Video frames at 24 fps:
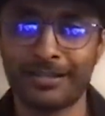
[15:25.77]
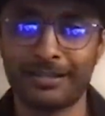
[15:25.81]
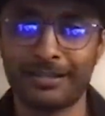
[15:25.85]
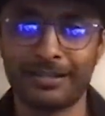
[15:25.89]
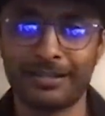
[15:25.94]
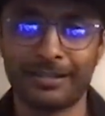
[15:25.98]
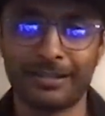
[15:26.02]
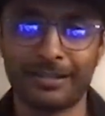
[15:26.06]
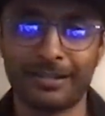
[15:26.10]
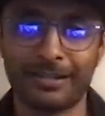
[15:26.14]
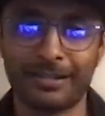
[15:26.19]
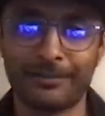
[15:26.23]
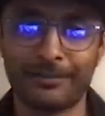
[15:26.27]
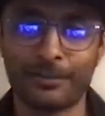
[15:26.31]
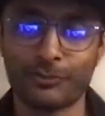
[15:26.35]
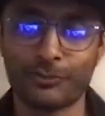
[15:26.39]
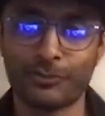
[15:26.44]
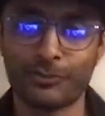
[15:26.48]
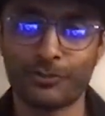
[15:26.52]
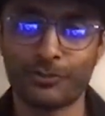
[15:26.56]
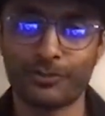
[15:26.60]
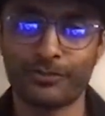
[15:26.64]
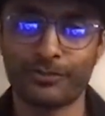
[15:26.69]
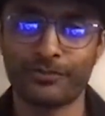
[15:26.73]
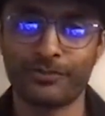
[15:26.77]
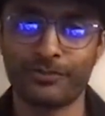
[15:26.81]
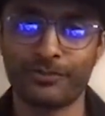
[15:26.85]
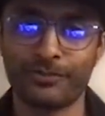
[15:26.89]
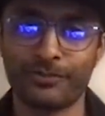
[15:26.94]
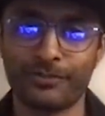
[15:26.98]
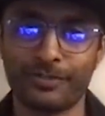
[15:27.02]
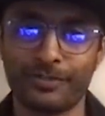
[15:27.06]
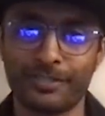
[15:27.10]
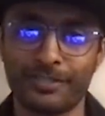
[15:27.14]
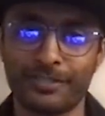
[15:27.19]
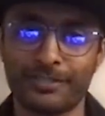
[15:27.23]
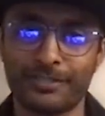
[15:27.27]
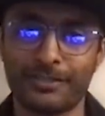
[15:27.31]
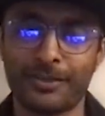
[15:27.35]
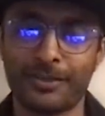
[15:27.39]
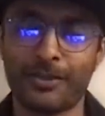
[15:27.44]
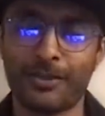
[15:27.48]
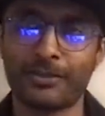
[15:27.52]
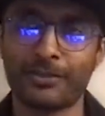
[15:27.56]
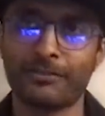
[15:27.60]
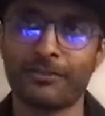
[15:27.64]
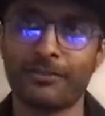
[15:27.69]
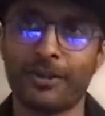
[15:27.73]
Uh, I'm not sure if you, he's
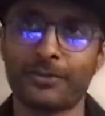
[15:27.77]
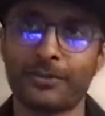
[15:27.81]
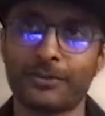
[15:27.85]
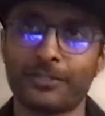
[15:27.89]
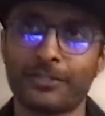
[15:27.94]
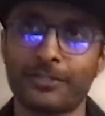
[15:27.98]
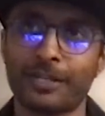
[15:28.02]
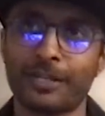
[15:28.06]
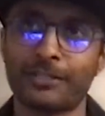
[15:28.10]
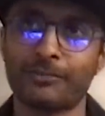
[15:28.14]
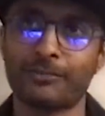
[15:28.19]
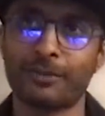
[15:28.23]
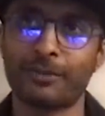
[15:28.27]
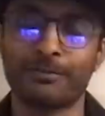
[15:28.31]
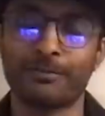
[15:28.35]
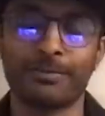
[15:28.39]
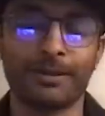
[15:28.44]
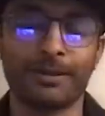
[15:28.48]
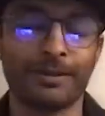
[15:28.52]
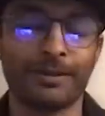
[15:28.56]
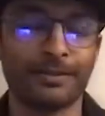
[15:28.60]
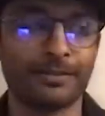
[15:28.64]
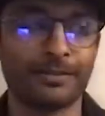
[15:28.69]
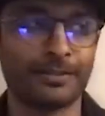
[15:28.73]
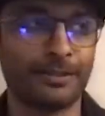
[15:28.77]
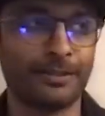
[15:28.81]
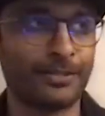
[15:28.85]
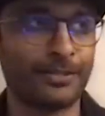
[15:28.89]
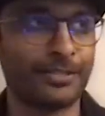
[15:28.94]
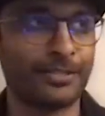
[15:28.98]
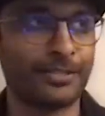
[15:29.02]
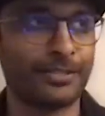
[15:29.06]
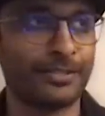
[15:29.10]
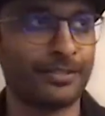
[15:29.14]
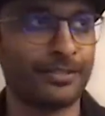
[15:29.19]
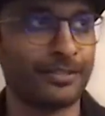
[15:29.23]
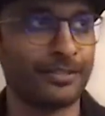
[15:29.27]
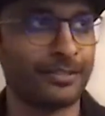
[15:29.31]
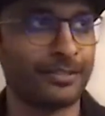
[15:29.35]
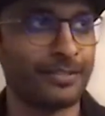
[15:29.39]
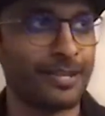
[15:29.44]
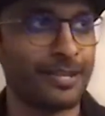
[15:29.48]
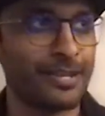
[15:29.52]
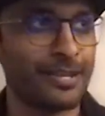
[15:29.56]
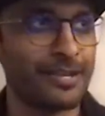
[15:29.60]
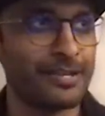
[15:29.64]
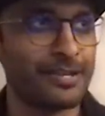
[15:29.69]
on the Foundr network, but, you know, he